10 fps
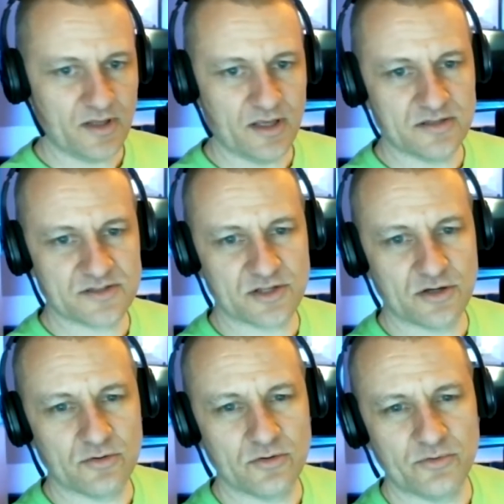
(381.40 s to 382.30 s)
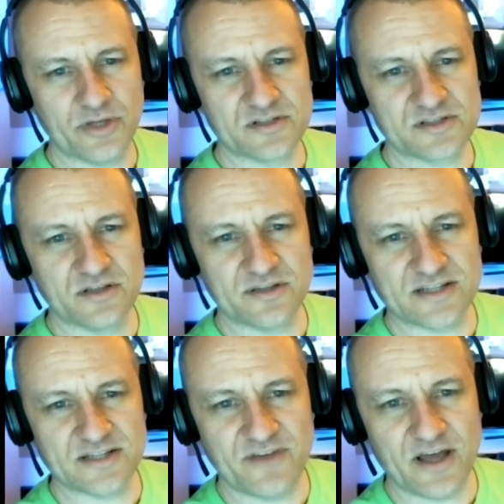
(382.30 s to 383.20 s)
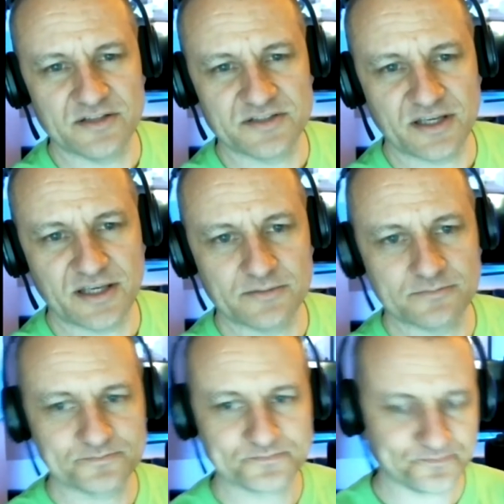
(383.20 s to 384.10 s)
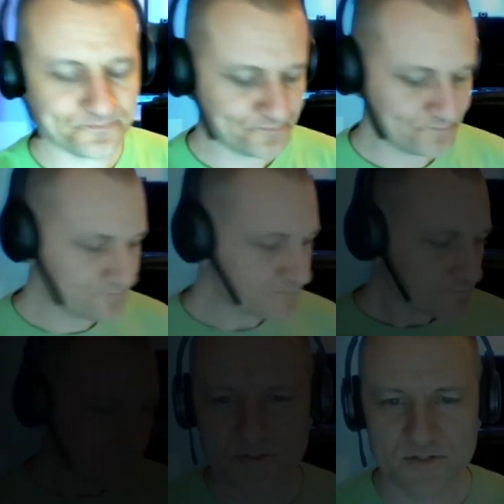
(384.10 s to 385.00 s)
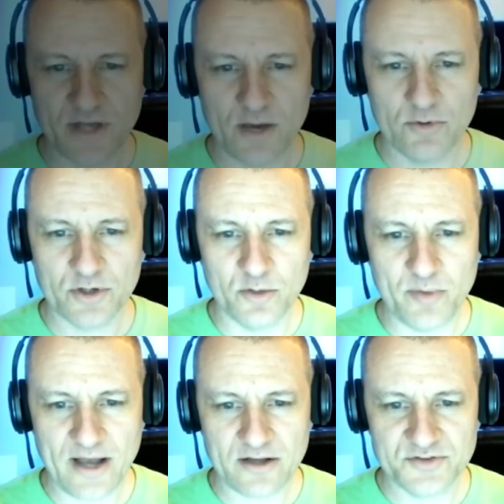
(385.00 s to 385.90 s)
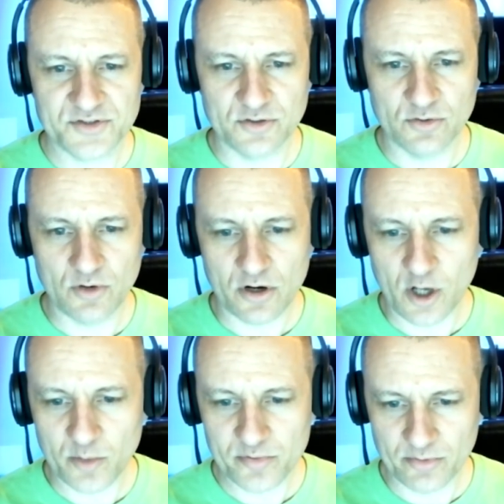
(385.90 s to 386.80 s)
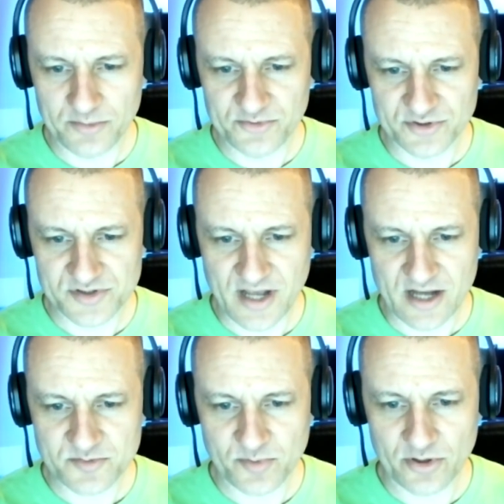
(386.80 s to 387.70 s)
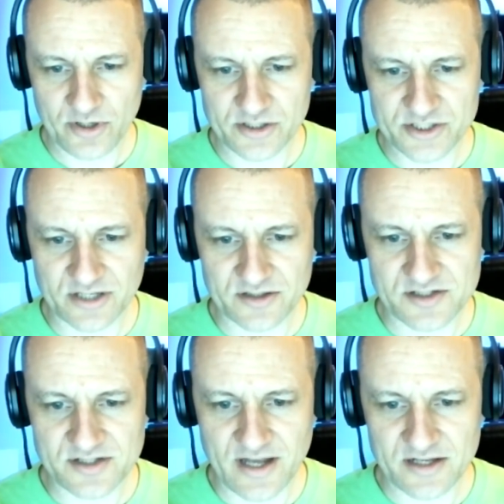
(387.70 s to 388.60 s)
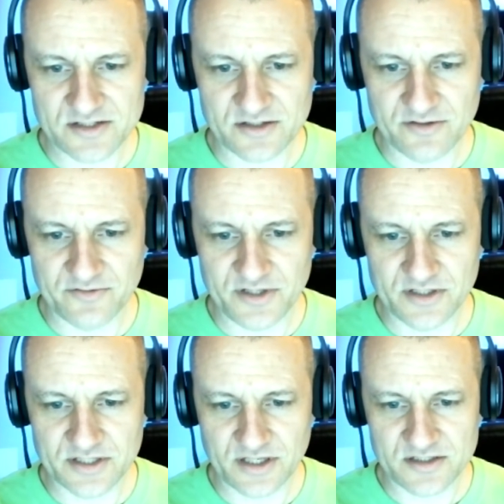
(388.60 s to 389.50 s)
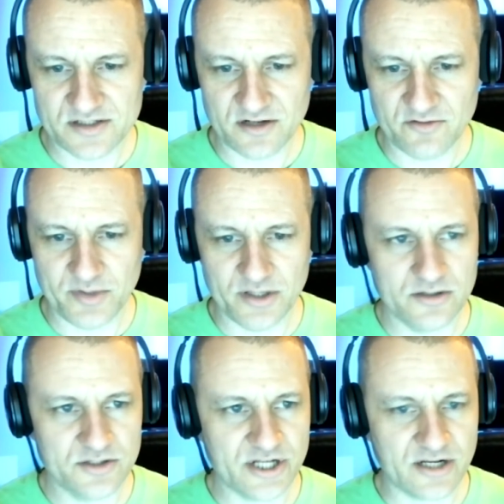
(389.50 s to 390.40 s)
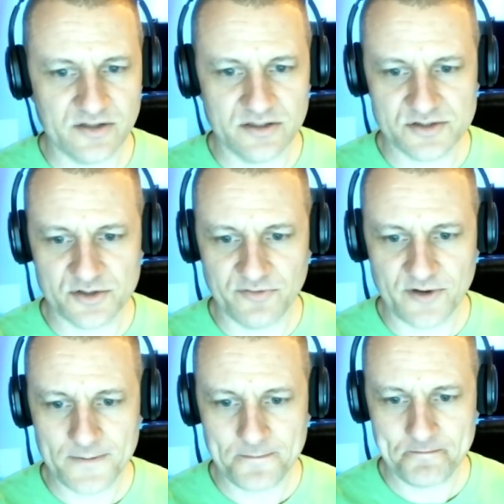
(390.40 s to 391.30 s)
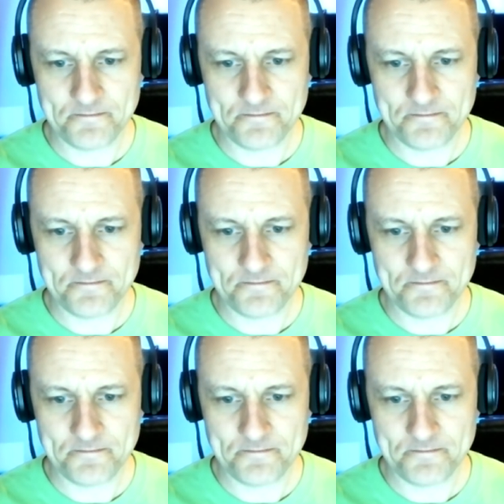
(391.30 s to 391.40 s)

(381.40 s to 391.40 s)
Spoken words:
And so we can see if that's a valid ticket. So now we'll go back to our AllProWebTools dashboard and check the status of the tickets that have been checked in so far.